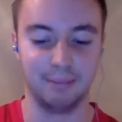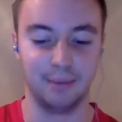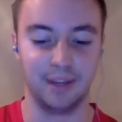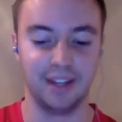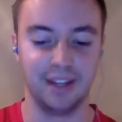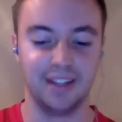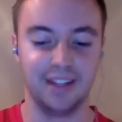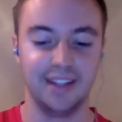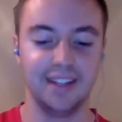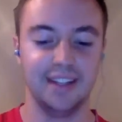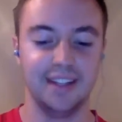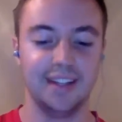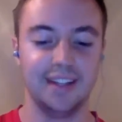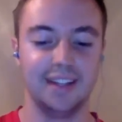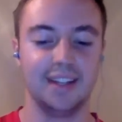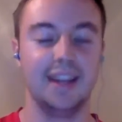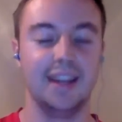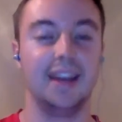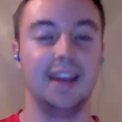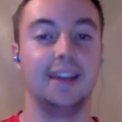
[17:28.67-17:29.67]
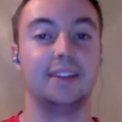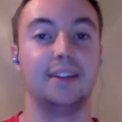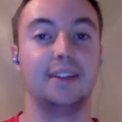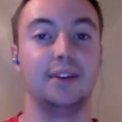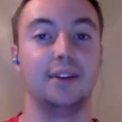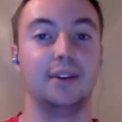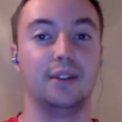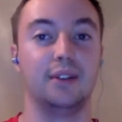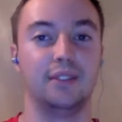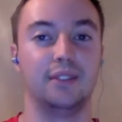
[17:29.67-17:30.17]
But yeah, and then
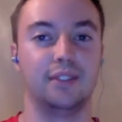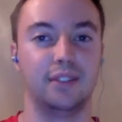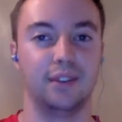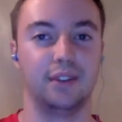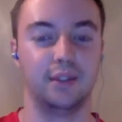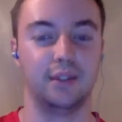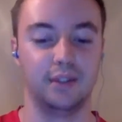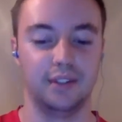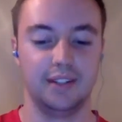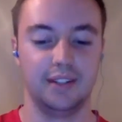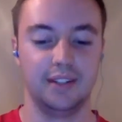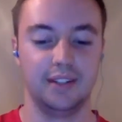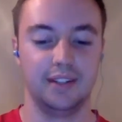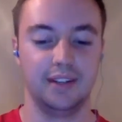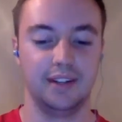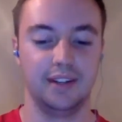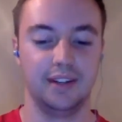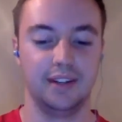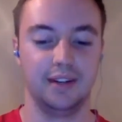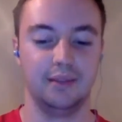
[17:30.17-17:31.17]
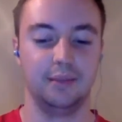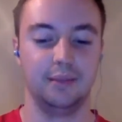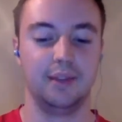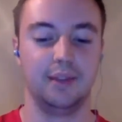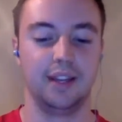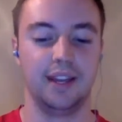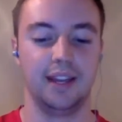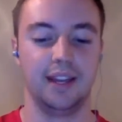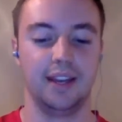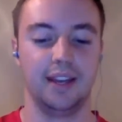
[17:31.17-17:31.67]
also we
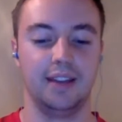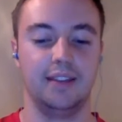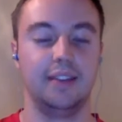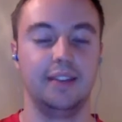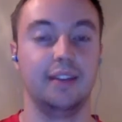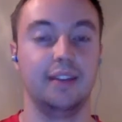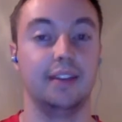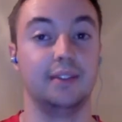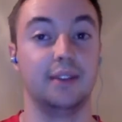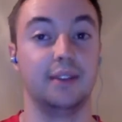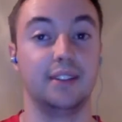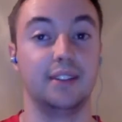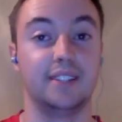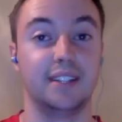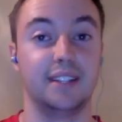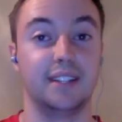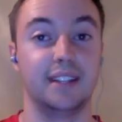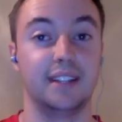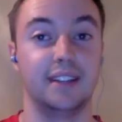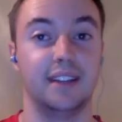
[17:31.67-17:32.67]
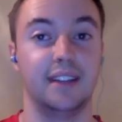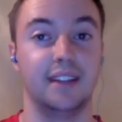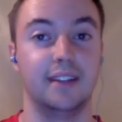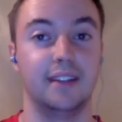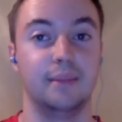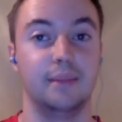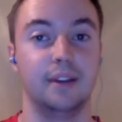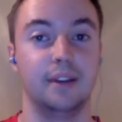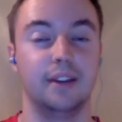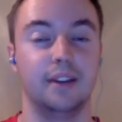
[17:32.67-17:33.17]
had Richie
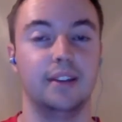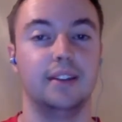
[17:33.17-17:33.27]
Ledesma.